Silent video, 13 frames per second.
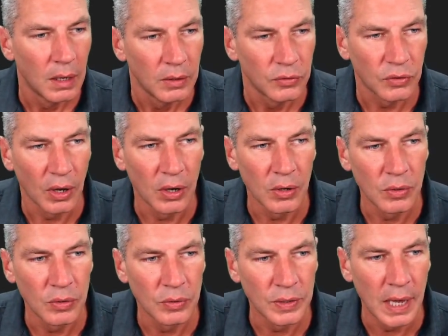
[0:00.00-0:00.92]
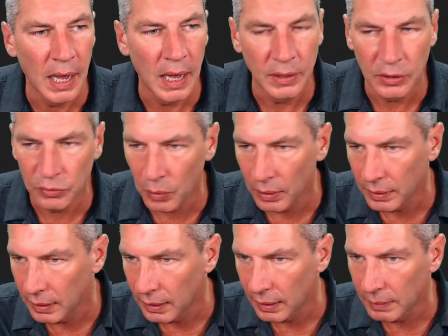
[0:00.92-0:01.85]
So yeah, this one
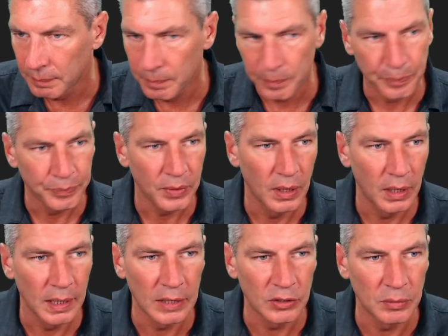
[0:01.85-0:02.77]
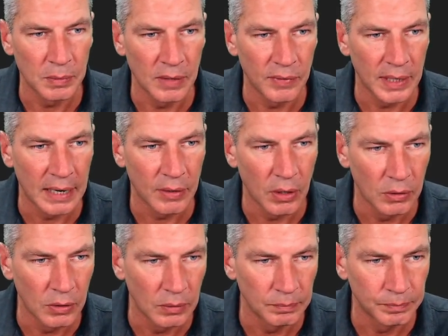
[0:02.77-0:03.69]
here, anatomy of an arrow.
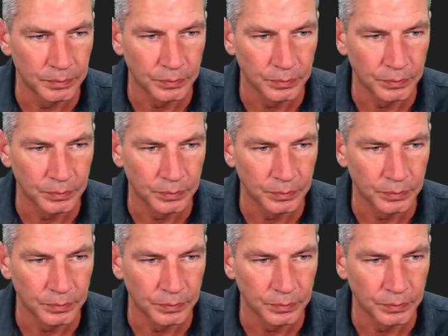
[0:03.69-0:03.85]
Look.